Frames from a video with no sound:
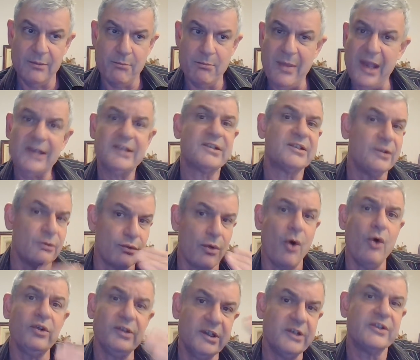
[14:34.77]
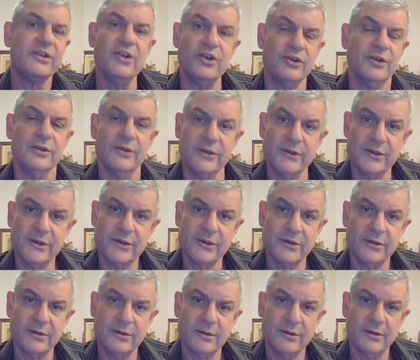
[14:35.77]
makes the wrong decisions
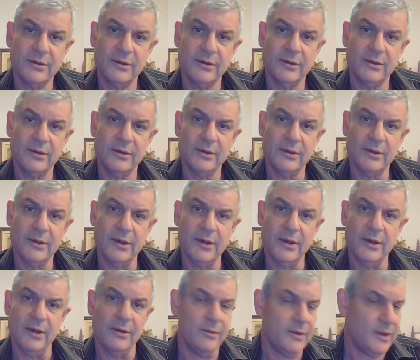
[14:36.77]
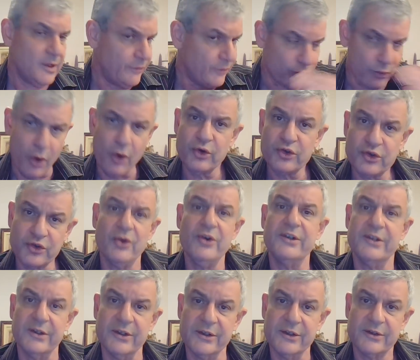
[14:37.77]
and the wrong
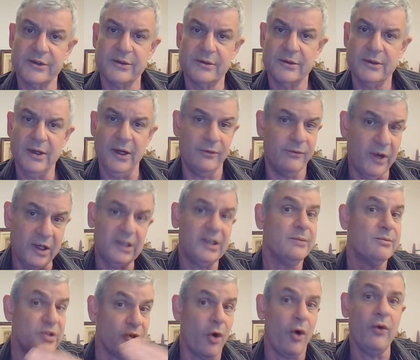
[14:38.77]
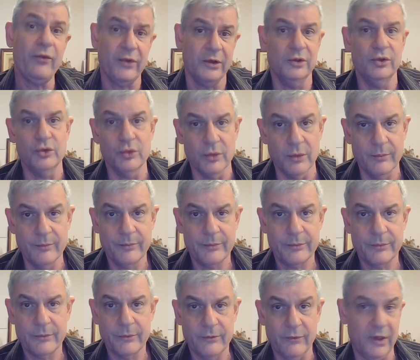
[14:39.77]
choices, and victims often do,
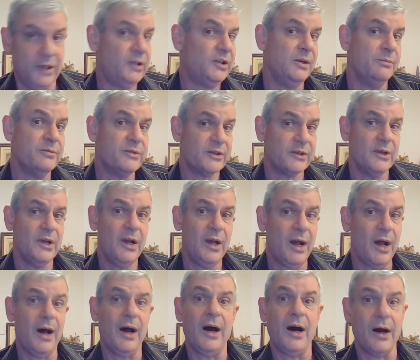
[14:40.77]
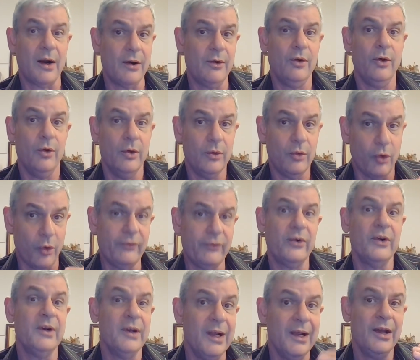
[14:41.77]
victims are
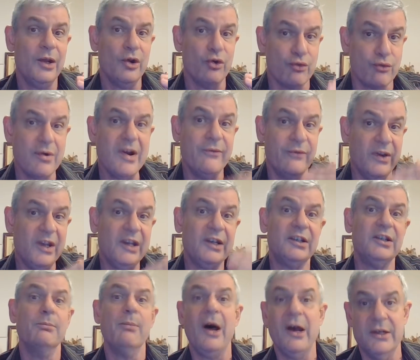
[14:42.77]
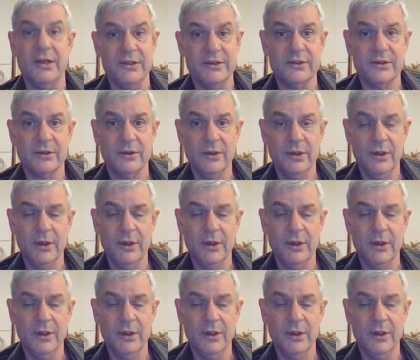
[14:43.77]
often re-victimized.